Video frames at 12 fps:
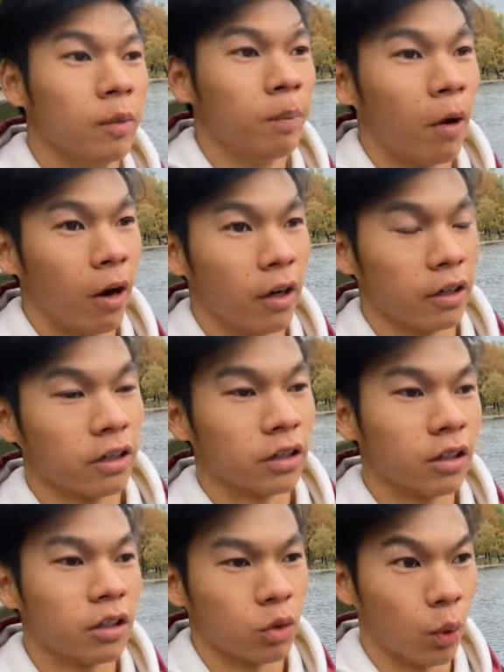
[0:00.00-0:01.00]
parks,
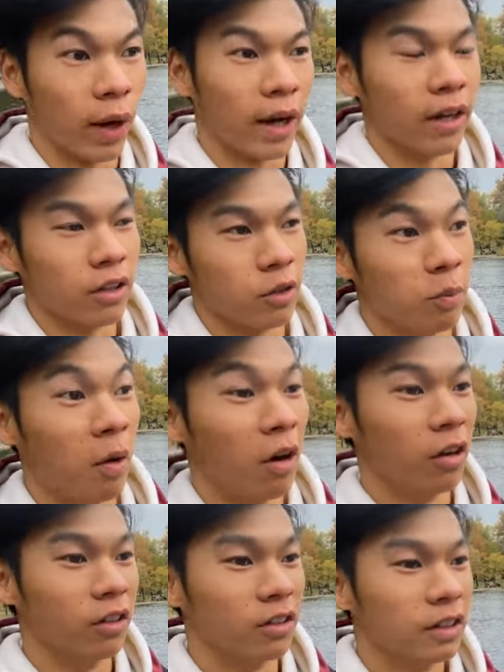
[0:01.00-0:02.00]
squares,
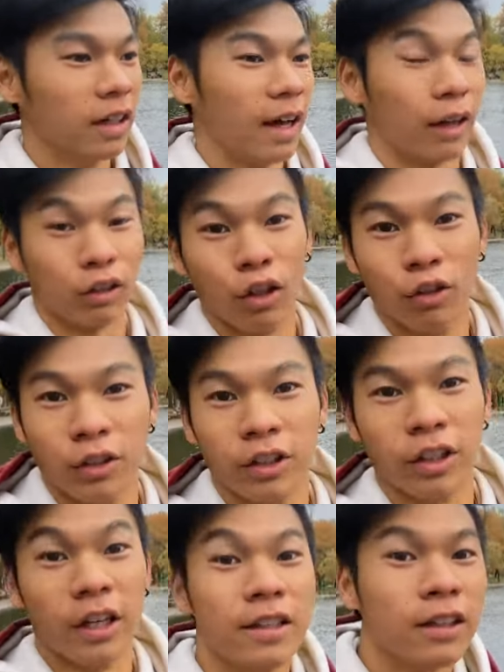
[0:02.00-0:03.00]
malls, and
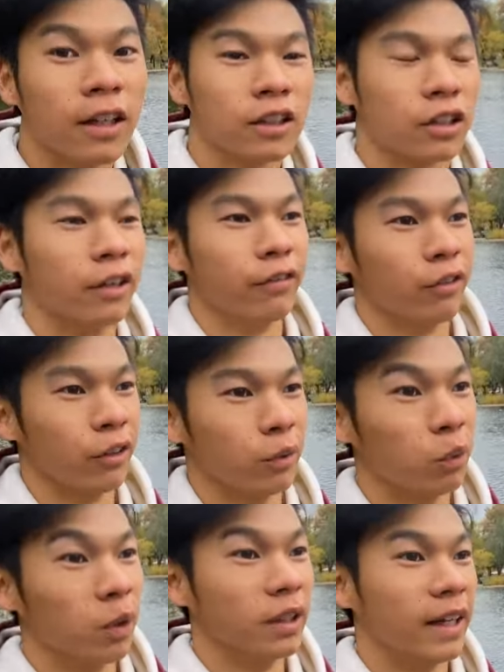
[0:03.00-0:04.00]
clothing is a lot to cover
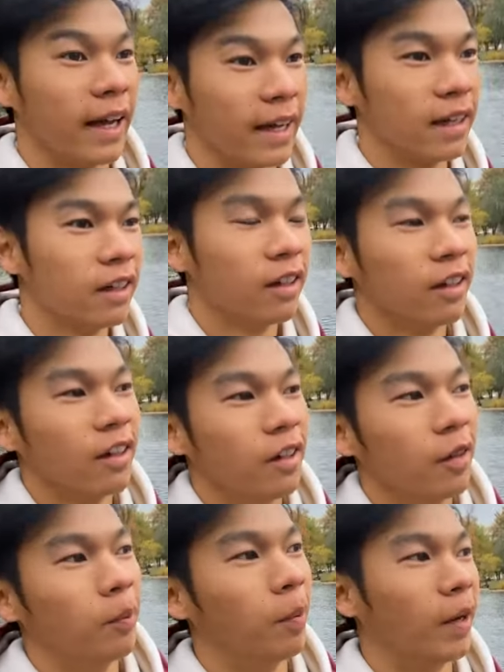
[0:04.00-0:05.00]
in one day,
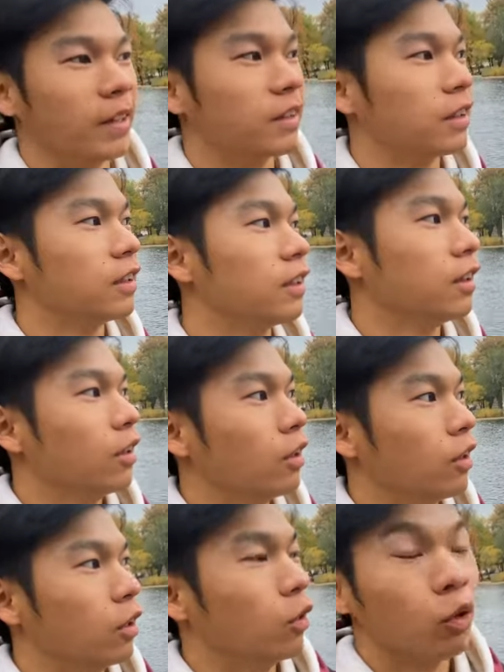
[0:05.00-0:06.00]
but
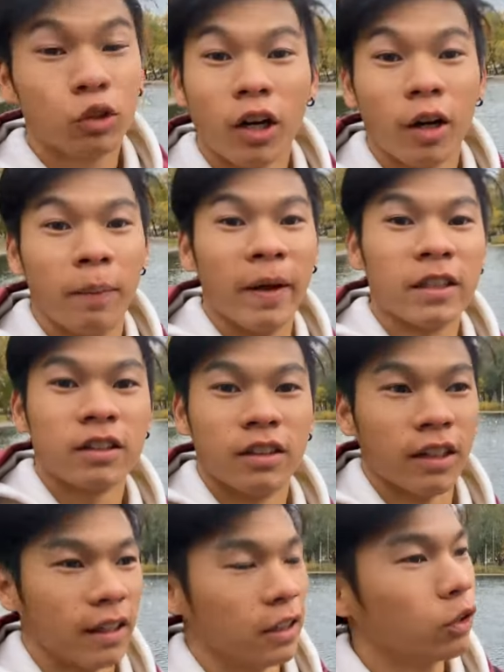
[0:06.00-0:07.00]
we'll try our
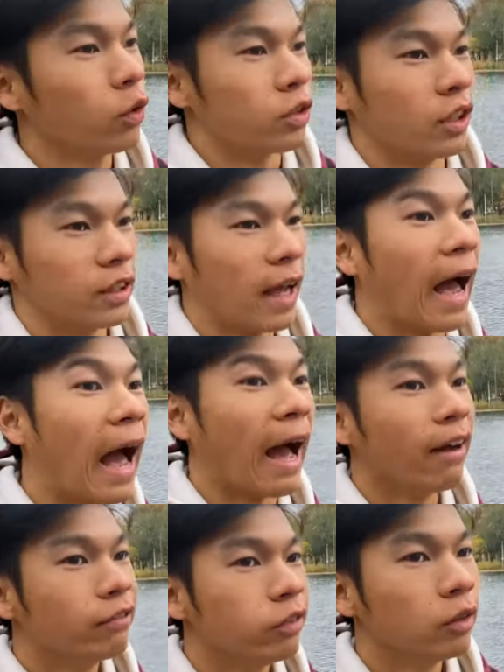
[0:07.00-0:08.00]
best. And it's always good to
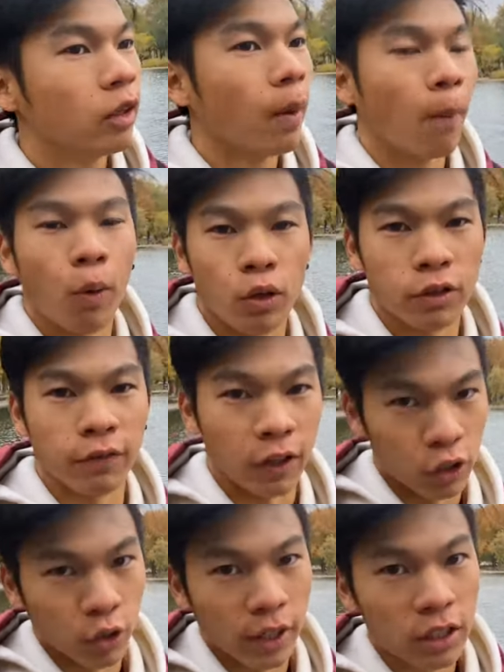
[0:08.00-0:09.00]
have points of
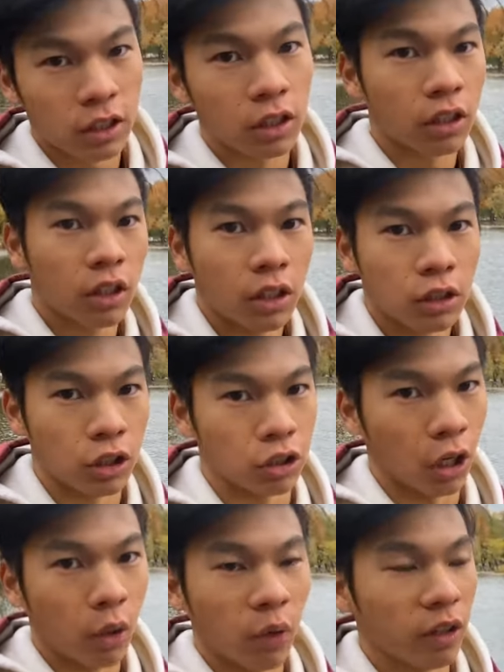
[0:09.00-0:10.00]
interest to
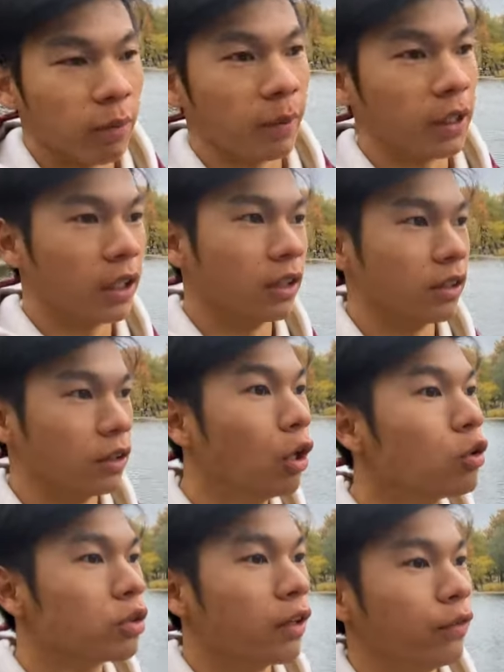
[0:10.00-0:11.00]
start with, because
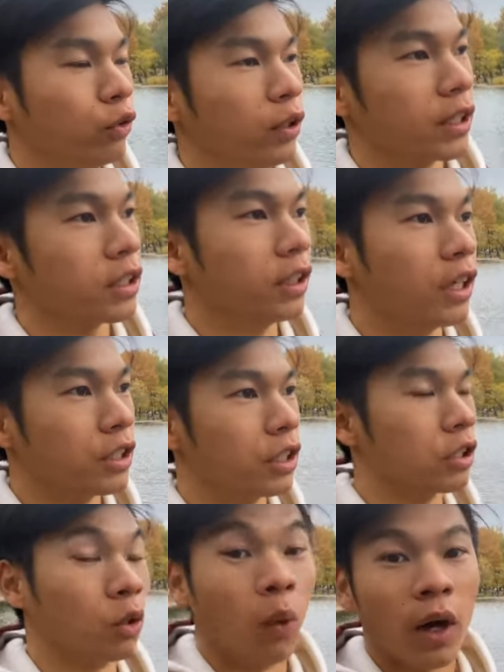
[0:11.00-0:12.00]
those give you
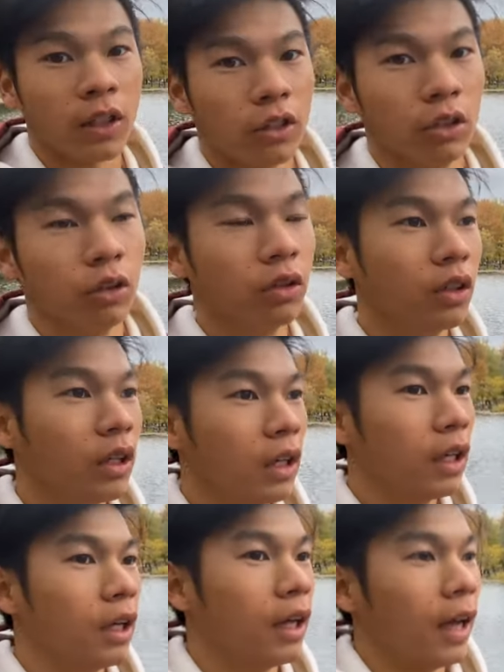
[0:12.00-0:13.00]
destinations to walk to.
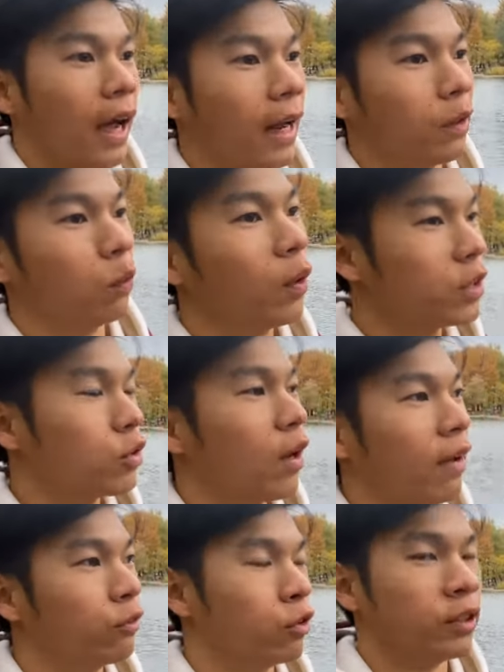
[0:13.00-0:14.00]
And once you
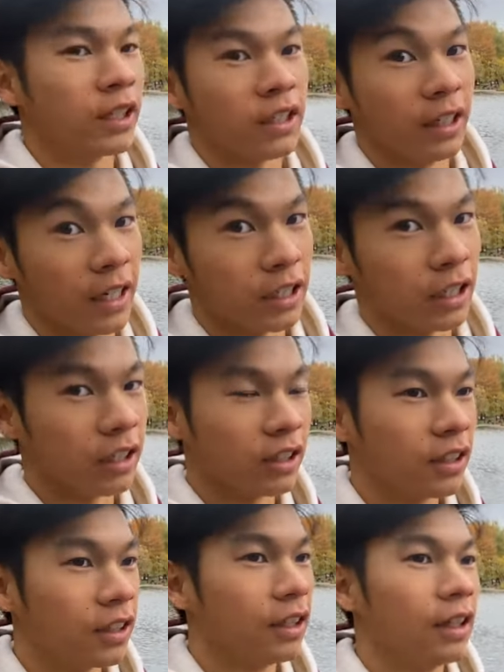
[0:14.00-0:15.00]
have those
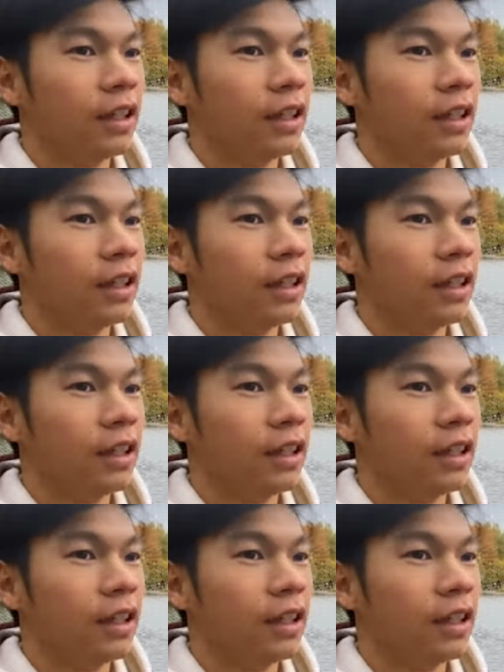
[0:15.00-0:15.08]
destinations,